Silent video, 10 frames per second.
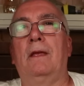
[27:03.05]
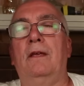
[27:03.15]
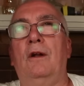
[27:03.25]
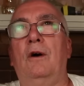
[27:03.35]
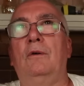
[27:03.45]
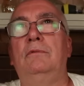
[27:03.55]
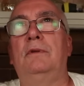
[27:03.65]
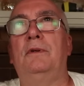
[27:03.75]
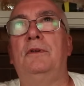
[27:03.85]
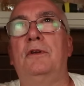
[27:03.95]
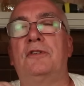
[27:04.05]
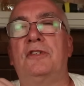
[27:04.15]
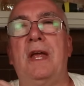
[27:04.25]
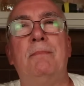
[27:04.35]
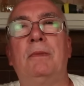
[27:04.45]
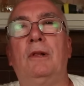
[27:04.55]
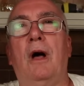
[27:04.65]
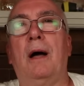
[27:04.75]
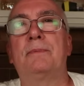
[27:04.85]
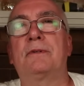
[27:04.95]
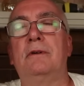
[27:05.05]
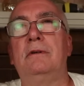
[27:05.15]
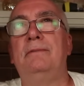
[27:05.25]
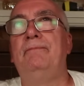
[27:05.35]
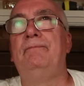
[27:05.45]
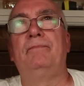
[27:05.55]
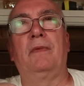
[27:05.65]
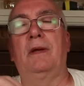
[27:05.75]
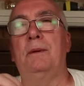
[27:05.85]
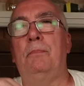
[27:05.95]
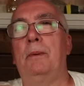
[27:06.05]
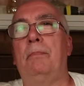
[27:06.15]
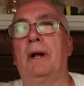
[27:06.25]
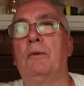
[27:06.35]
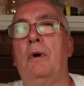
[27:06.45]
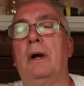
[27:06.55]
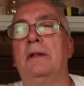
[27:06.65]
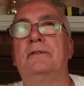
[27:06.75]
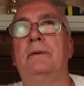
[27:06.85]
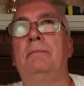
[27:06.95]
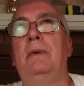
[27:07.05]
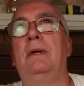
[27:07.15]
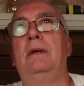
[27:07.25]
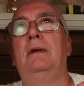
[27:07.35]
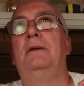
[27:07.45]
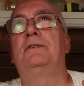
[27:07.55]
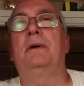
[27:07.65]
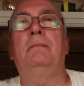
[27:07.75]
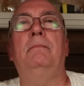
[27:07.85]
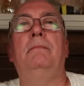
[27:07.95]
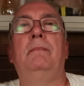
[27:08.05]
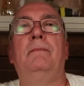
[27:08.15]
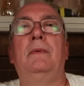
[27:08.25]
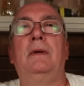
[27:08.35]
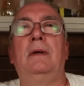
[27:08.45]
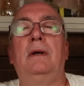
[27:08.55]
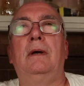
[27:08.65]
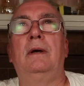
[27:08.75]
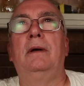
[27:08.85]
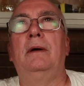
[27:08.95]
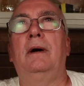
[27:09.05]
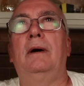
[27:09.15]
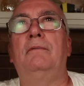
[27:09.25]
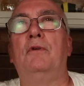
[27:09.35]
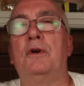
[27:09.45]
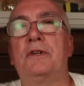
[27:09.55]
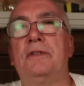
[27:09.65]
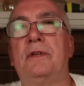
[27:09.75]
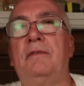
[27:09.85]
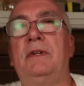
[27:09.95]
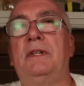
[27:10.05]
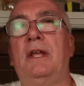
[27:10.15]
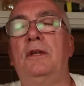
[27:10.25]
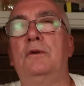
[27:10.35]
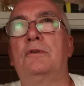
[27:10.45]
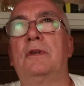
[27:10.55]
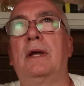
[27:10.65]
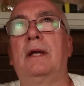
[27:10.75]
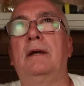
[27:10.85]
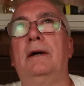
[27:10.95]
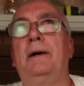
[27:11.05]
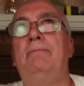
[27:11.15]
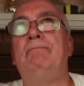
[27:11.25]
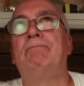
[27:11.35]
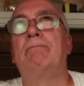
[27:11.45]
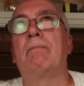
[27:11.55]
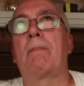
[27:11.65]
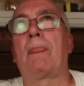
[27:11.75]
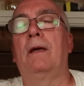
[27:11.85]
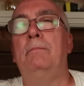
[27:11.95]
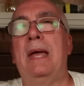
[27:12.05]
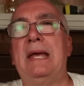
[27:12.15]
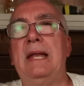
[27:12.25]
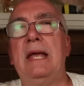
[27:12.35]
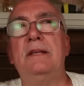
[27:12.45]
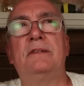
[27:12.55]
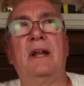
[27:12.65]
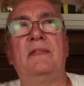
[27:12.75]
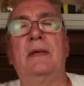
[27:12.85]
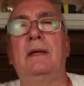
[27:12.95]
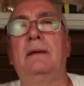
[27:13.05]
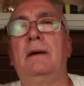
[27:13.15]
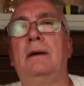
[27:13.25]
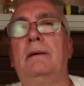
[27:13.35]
You steam the lobster, you put butter on it. Some versions of it they use like mayonnaise and I think